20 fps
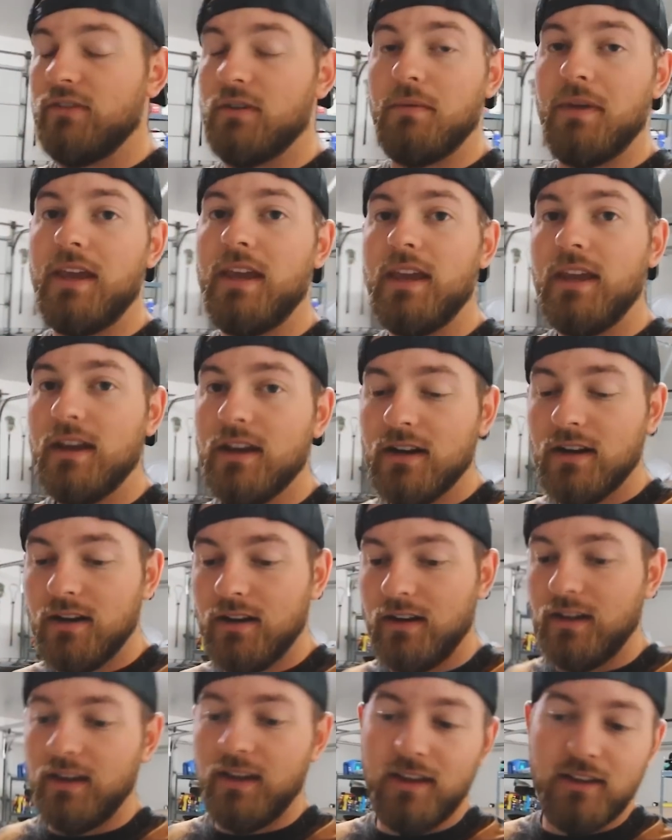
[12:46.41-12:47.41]
From
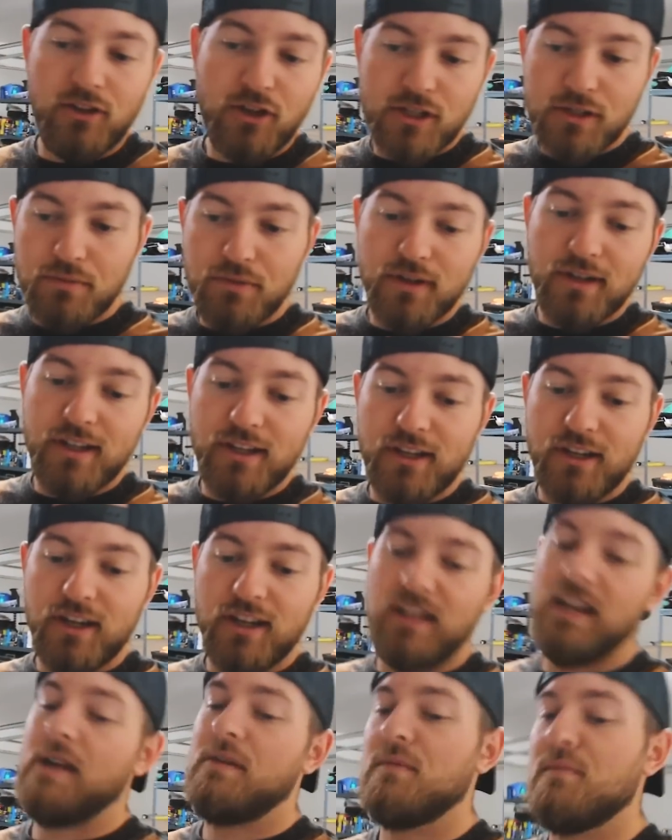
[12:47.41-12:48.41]
here, it looks pretty
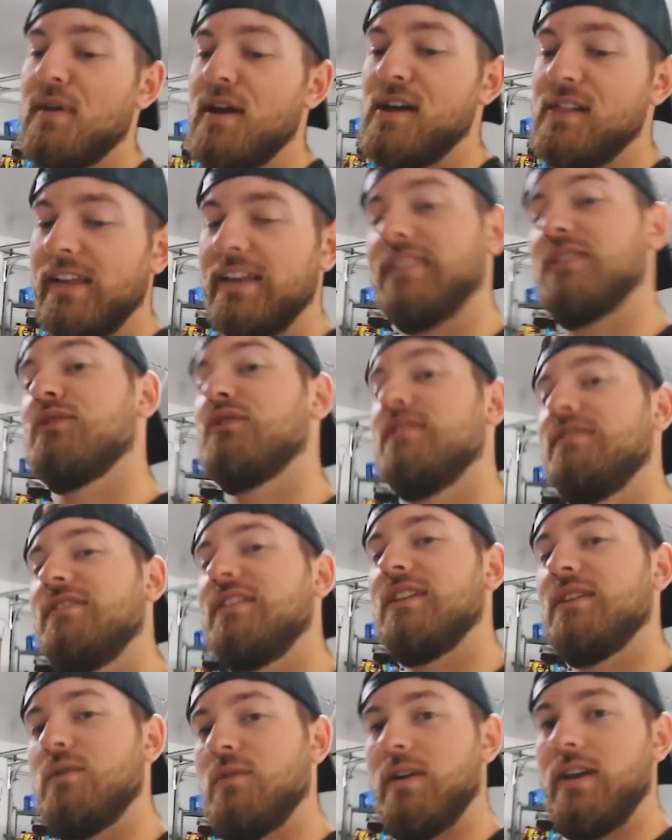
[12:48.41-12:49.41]
good. I'm about like 3
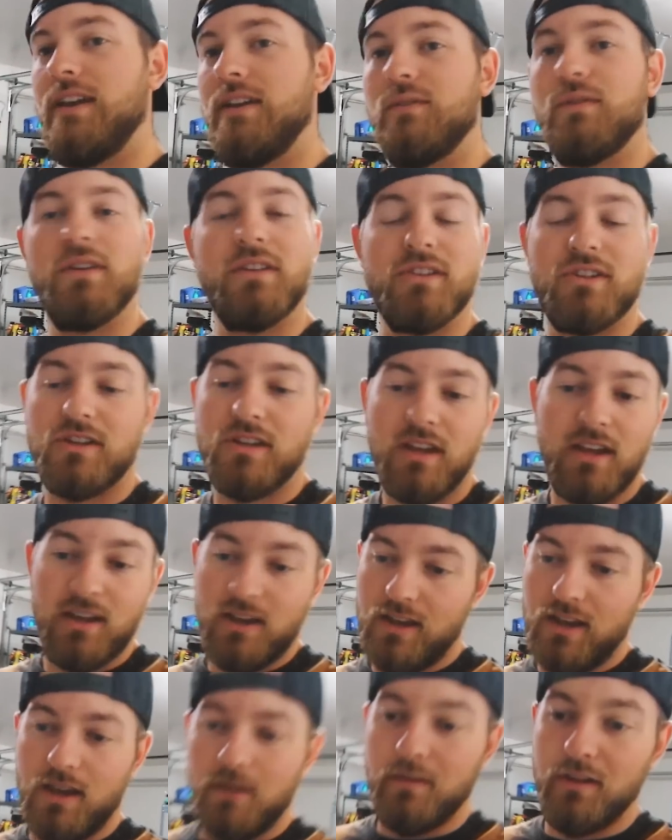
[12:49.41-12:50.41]
feet away, which,
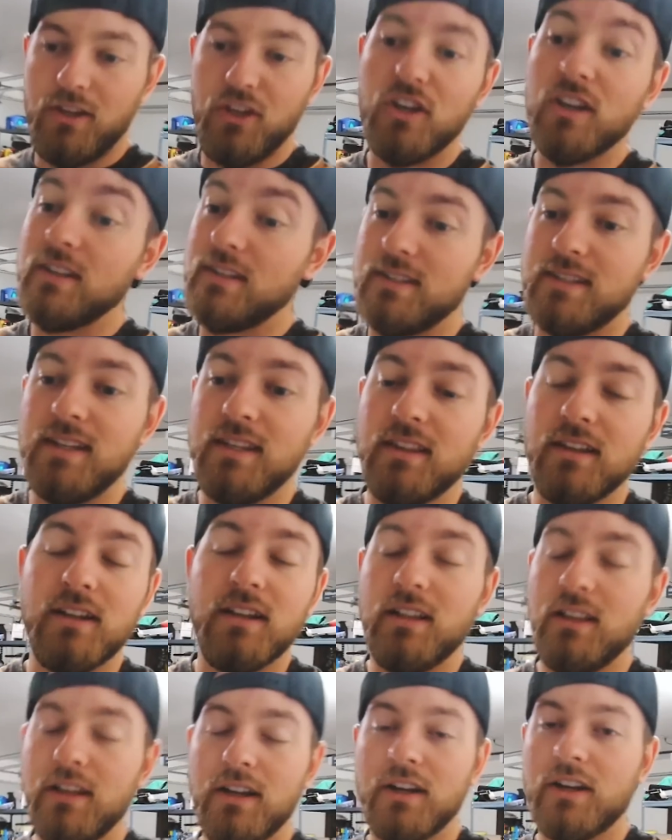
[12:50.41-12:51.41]
I mean, you could see the
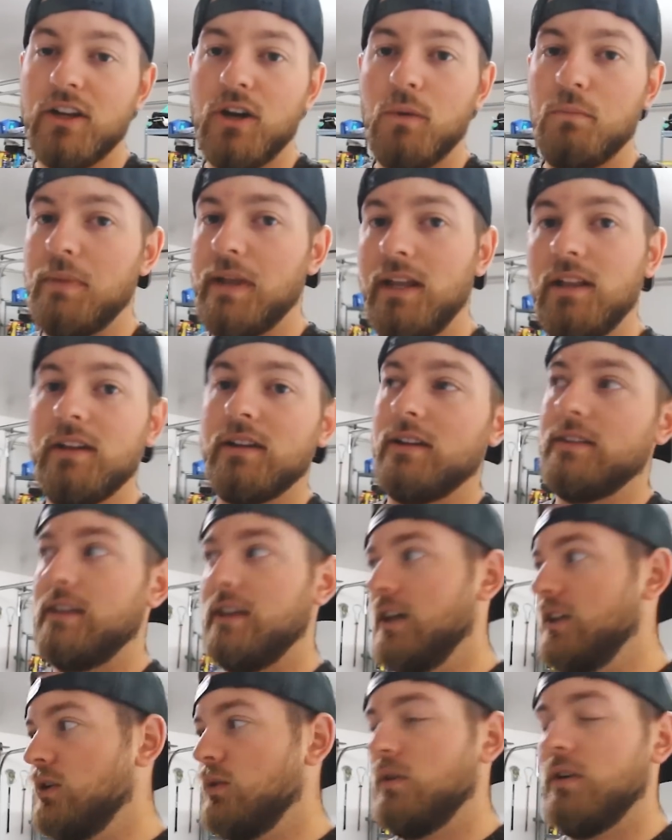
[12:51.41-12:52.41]
clear coat peeling on the
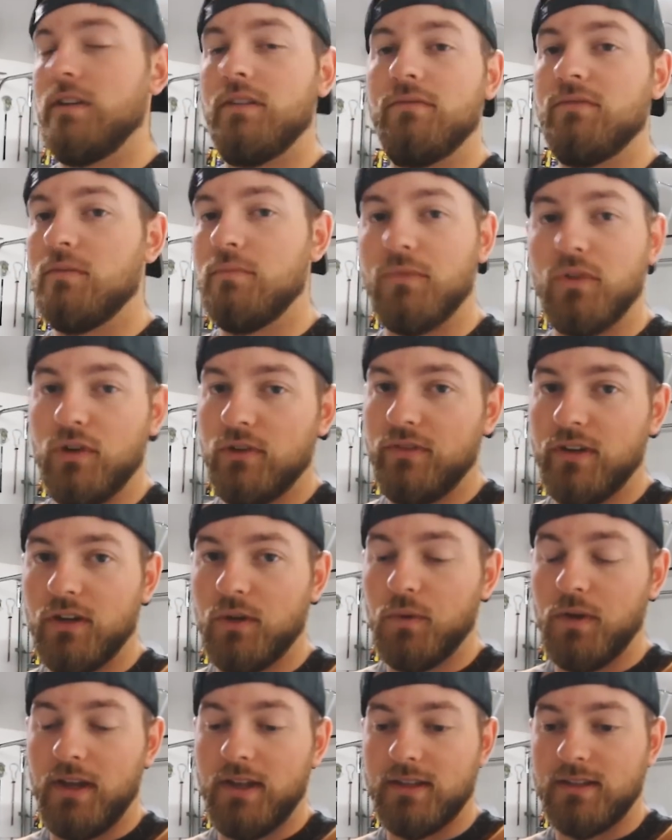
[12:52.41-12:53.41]
other one from 3 feet
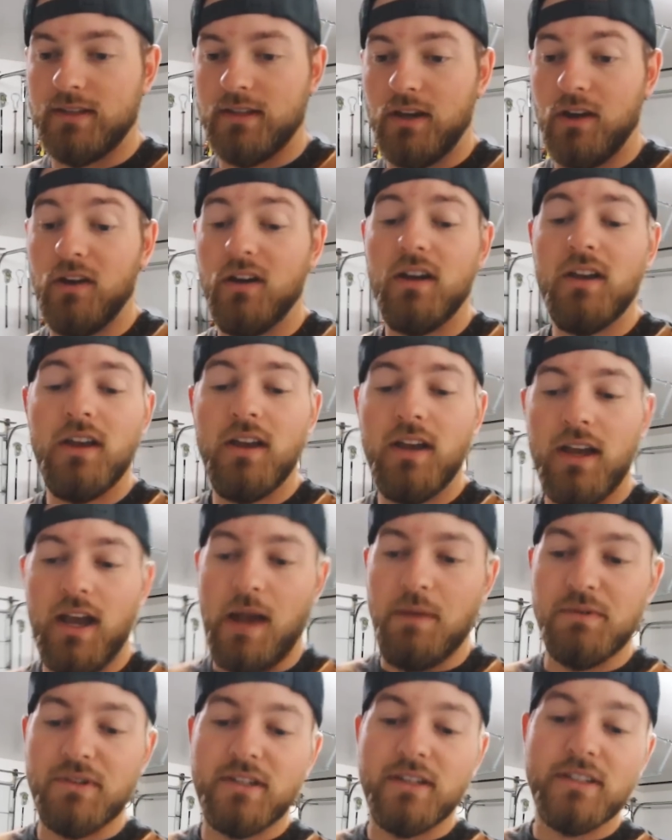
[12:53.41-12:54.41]
away. So
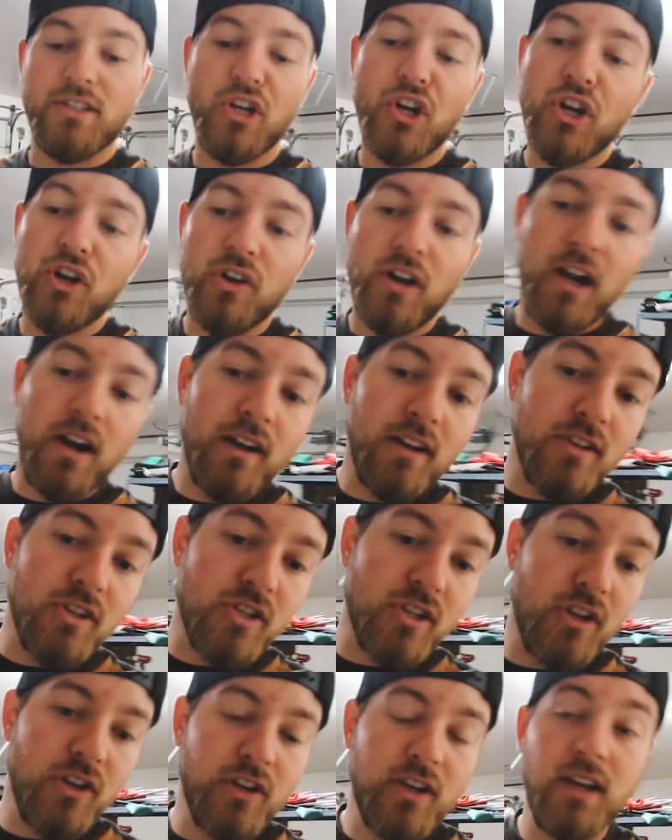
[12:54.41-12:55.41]
I'm just gonna turn it around and
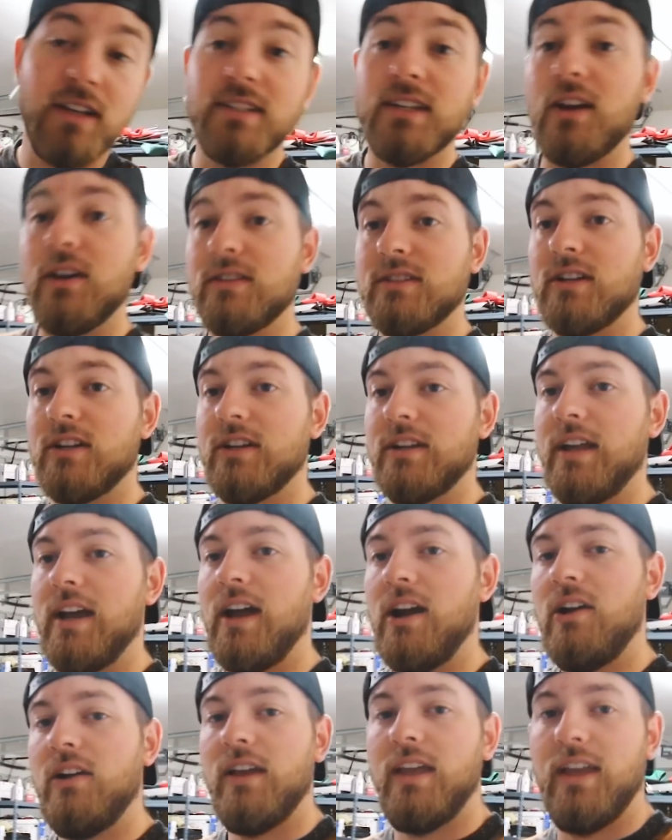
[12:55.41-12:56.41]
show you guys how it turned
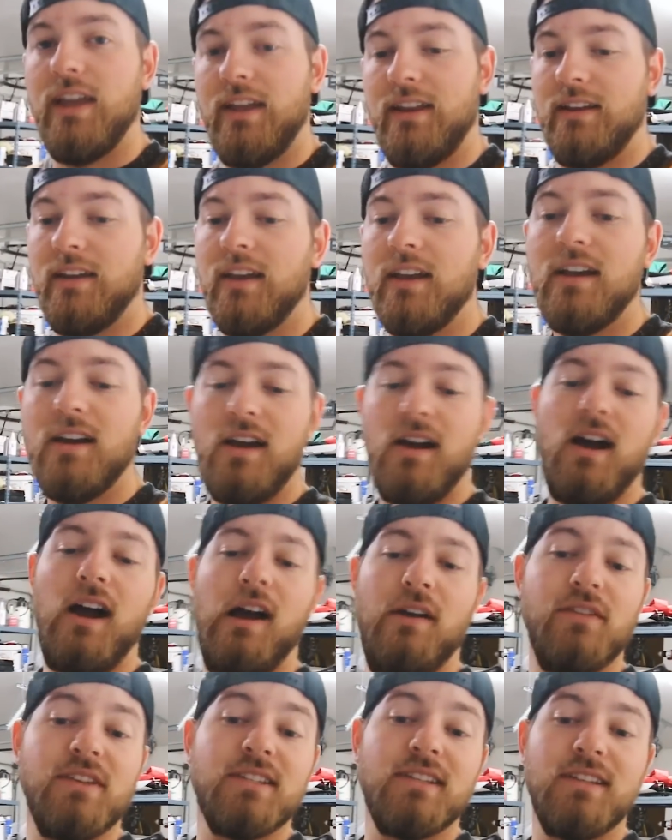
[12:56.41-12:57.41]
out. And
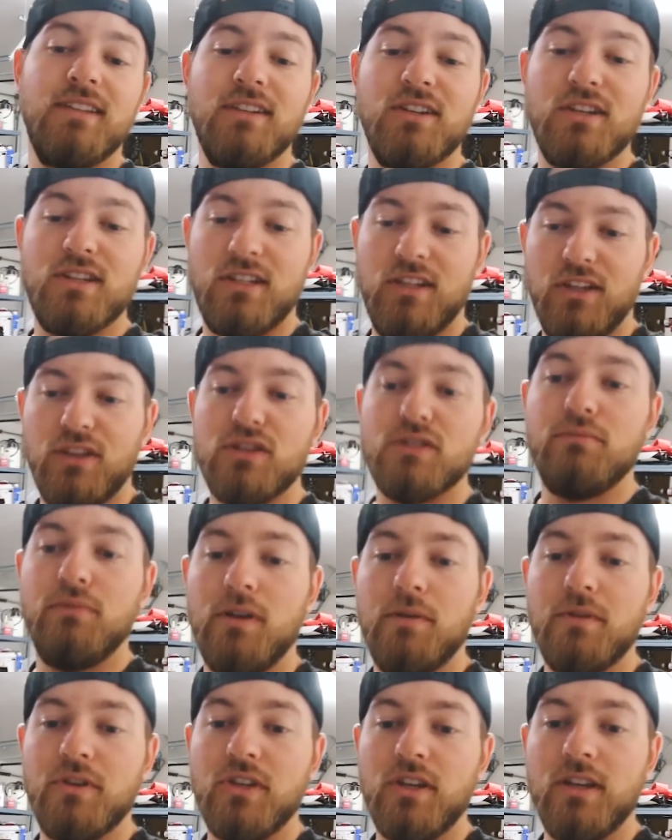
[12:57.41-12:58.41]
obviously there's still those
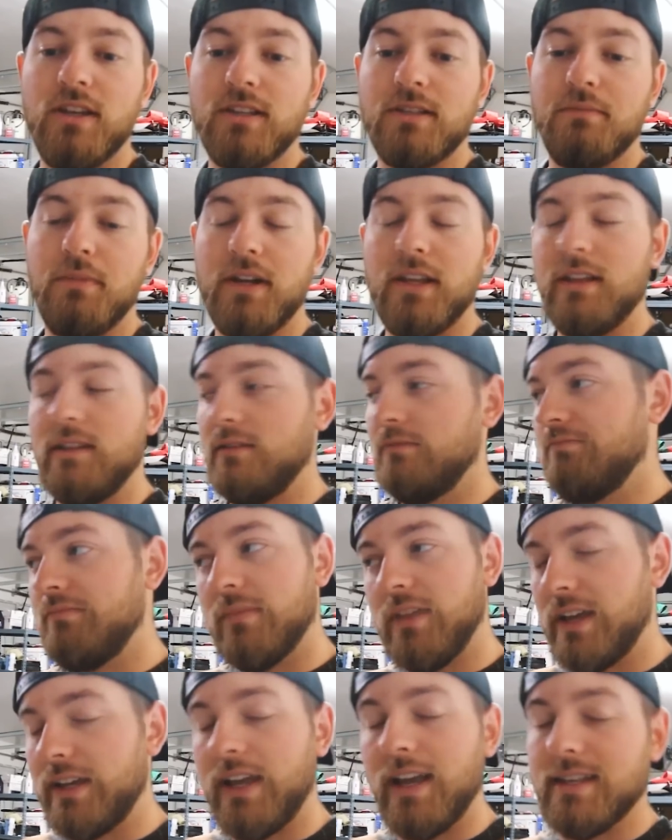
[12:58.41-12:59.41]
blemishes, but
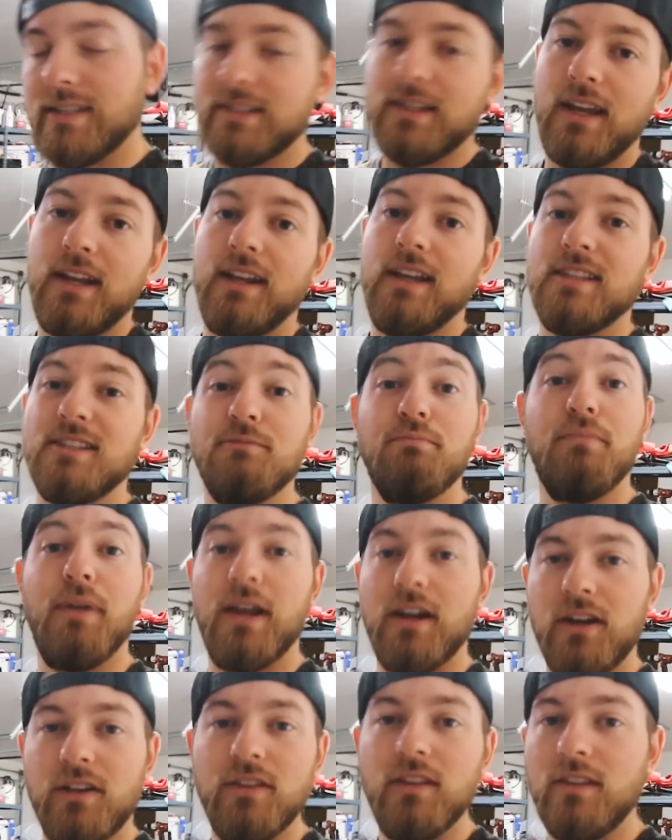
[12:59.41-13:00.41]
like I said, it's
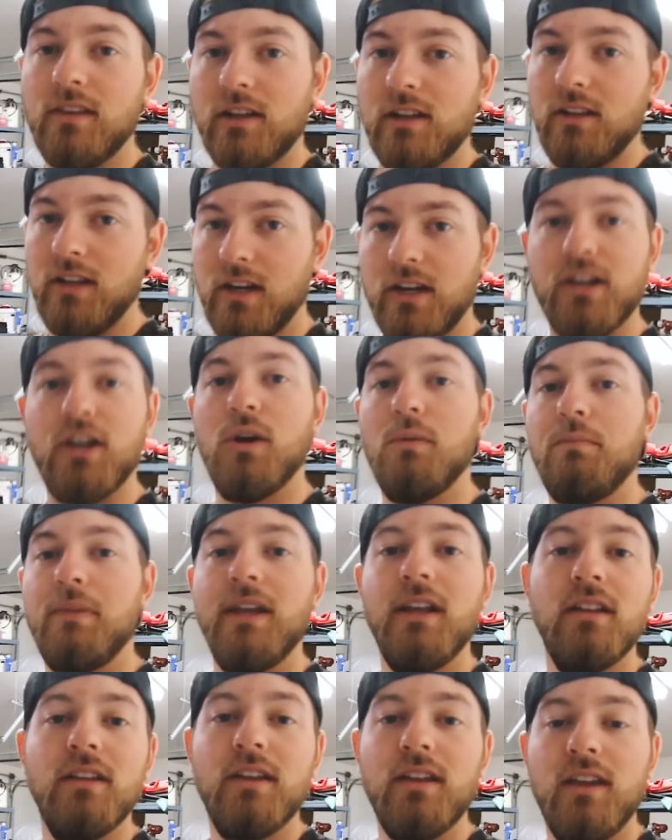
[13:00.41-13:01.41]
better than the clear coat
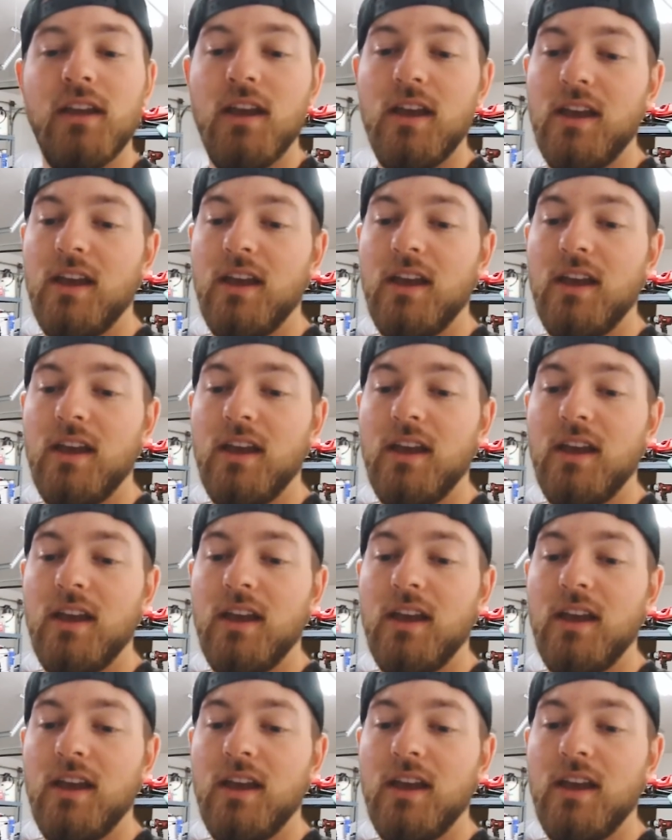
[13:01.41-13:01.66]
peeling.